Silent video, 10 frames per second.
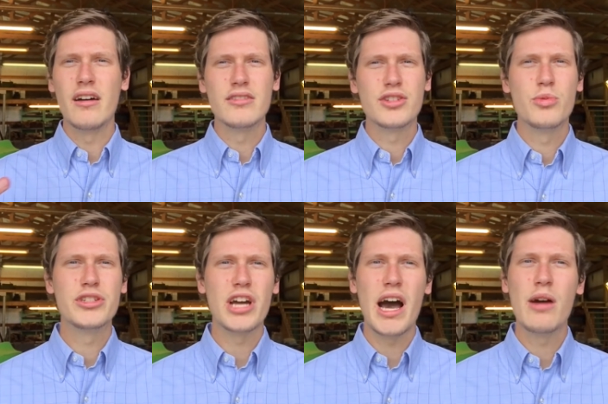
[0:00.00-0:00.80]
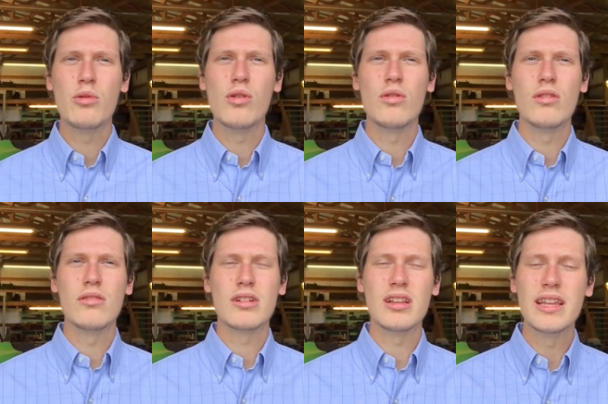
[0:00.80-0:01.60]
to which I
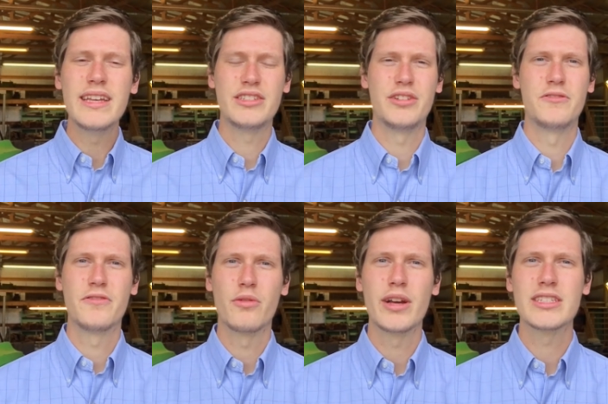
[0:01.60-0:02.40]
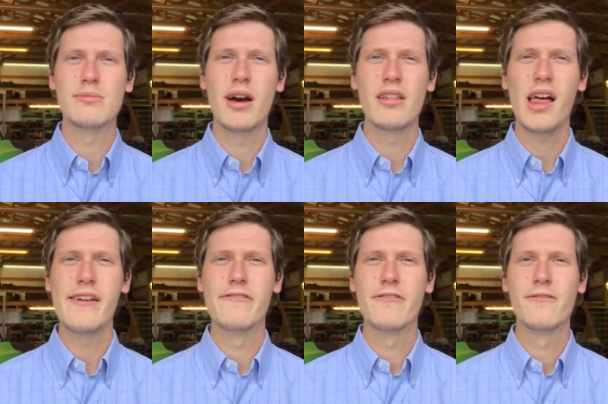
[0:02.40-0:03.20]
will cling to for the rest of my
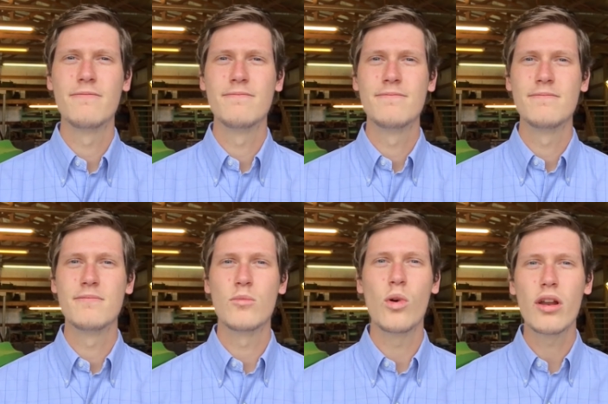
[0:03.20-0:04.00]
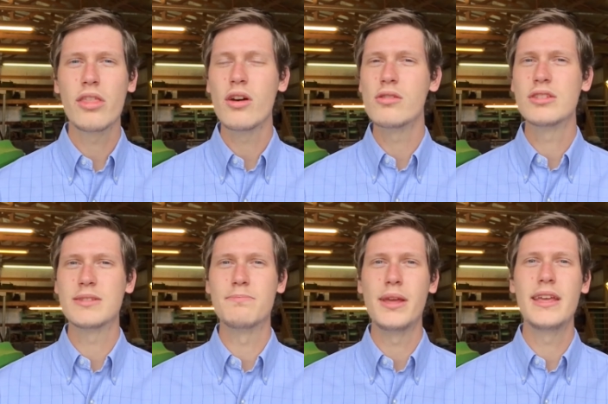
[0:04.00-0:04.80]
life. One of those
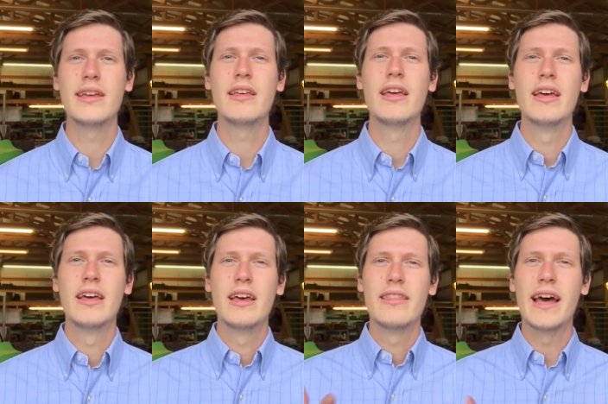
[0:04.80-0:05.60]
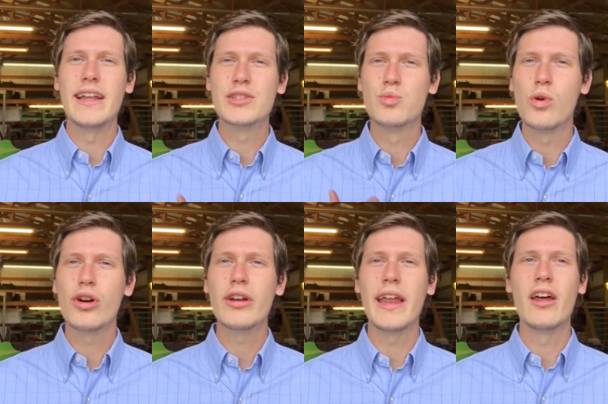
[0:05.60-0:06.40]
being that His
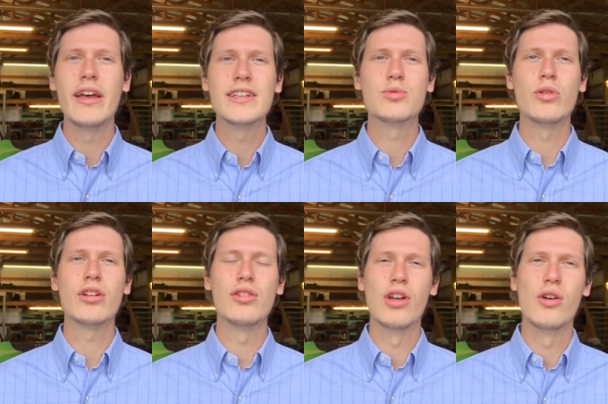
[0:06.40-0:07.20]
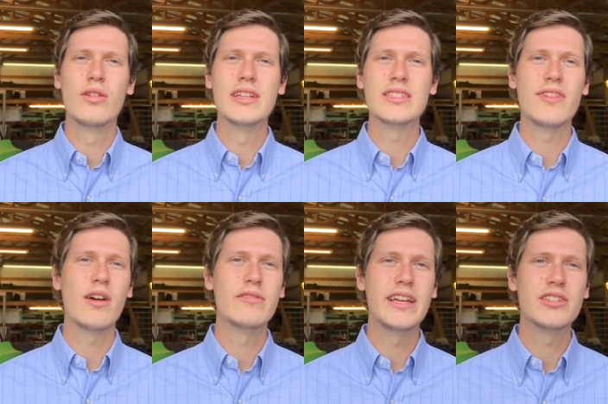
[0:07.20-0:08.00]
Word and His Word alone is
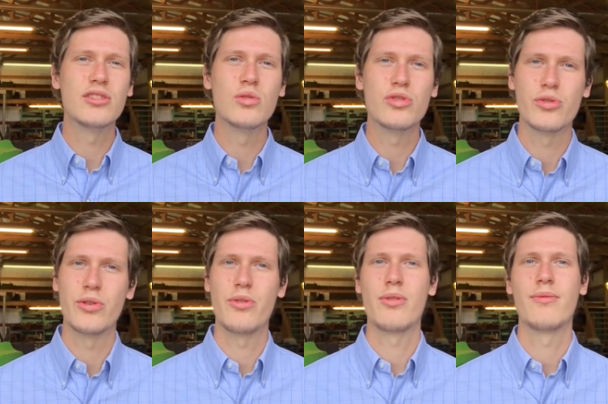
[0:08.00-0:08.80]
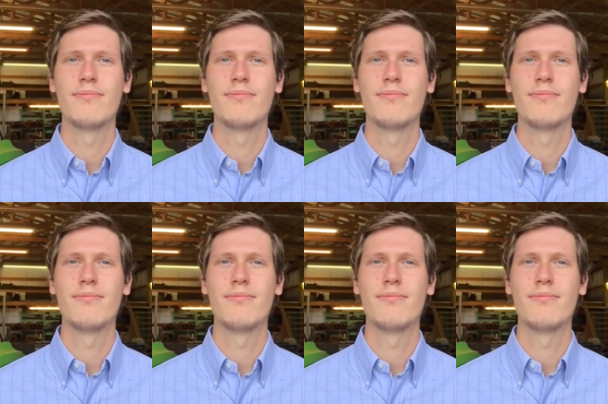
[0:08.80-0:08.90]
foundational truth.